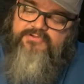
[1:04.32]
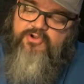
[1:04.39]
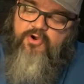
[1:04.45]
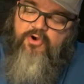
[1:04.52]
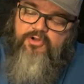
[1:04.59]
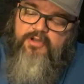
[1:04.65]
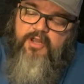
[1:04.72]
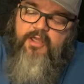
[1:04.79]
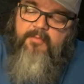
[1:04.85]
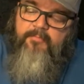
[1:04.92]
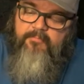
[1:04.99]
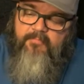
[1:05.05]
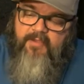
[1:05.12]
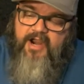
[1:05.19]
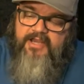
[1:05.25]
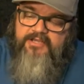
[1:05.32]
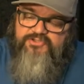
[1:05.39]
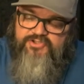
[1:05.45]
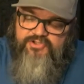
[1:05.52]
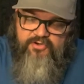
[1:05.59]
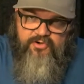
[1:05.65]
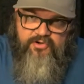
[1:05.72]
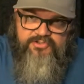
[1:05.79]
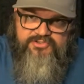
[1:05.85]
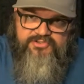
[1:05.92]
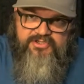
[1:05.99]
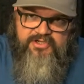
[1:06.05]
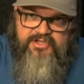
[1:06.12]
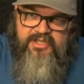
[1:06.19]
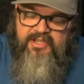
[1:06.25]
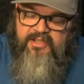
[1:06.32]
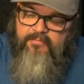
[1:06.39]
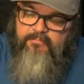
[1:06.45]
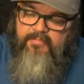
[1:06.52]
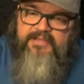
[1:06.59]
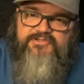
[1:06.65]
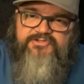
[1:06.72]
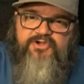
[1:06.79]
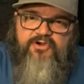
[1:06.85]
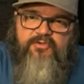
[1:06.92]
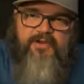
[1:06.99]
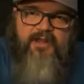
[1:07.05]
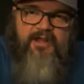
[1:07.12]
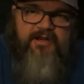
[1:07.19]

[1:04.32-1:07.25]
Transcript: is called My Church by Sermon